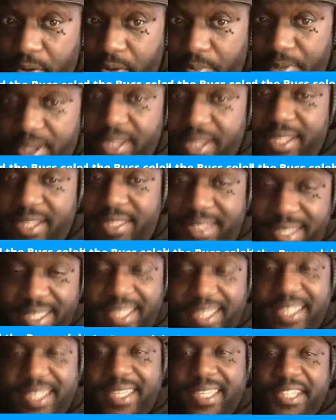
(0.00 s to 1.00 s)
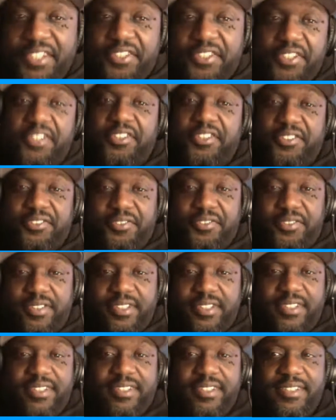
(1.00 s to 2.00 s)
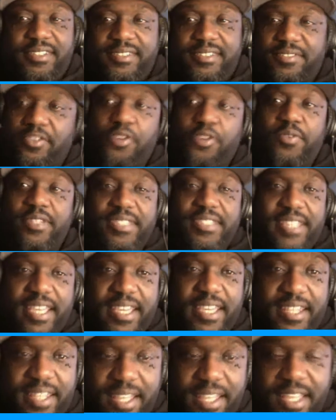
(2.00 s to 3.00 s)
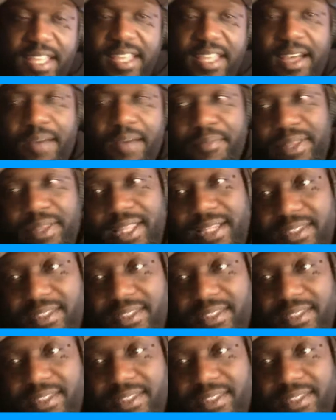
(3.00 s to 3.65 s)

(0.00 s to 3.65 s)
but he took the torch. No one said, I'm going to let